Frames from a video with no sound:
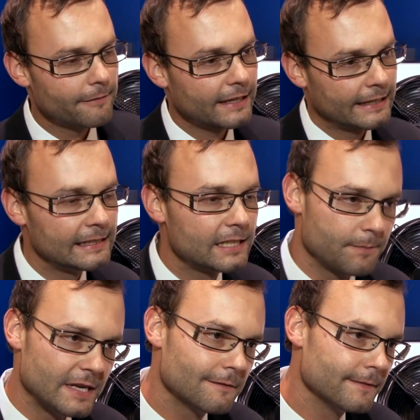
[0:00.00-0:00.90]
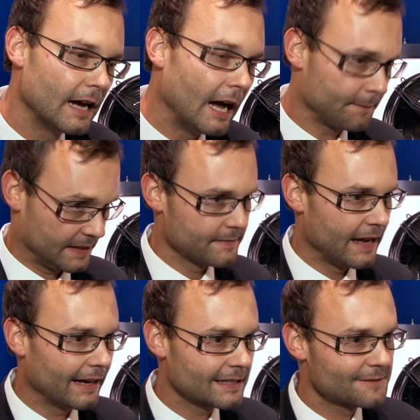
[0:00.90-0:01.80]
Specifically for the
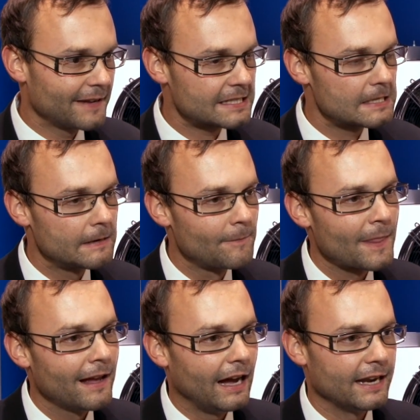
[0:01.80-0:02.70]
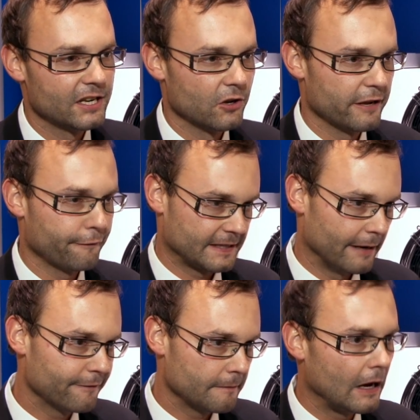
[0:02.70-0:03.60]
area of commercial
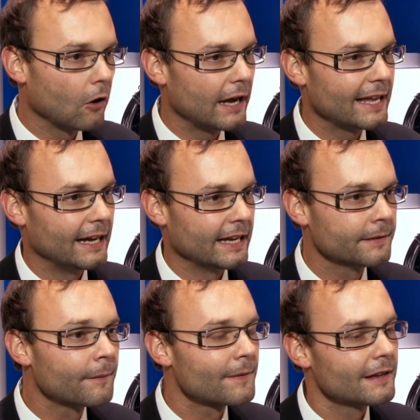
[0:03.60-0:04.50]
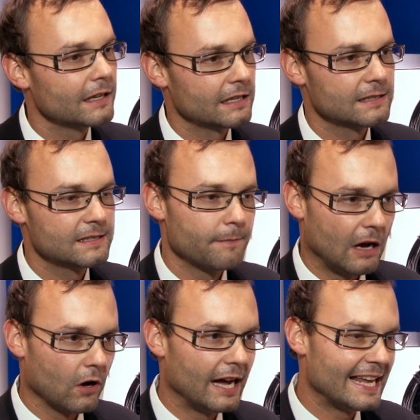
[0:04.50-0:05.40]
refrigeration, we are able to offer a new
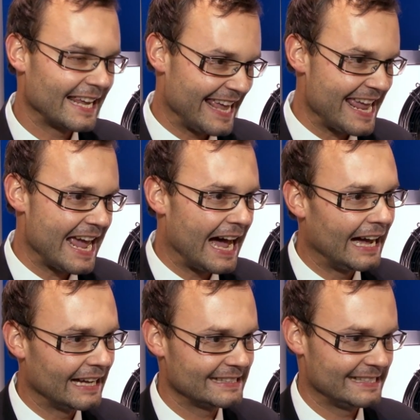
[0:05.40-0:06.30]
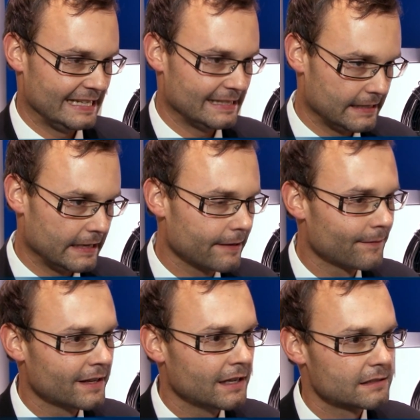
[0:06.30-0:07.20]
evaporator series for commercial
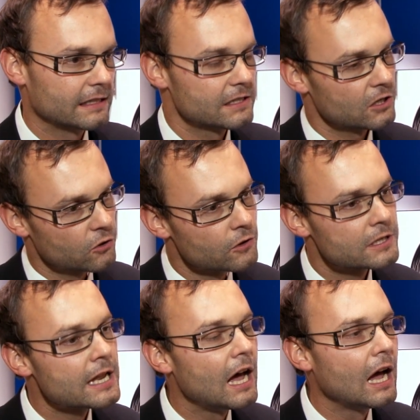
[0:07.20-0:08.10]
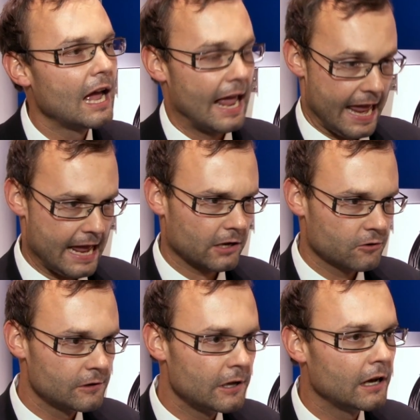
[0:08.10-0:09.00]
cooling applications,
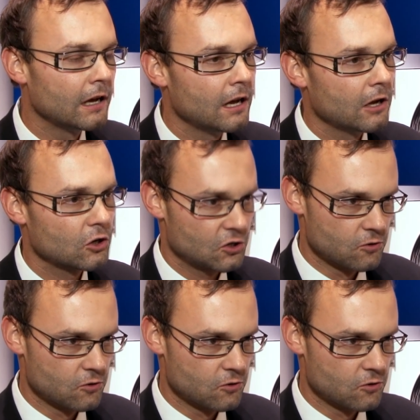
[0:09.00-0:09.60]
GACC,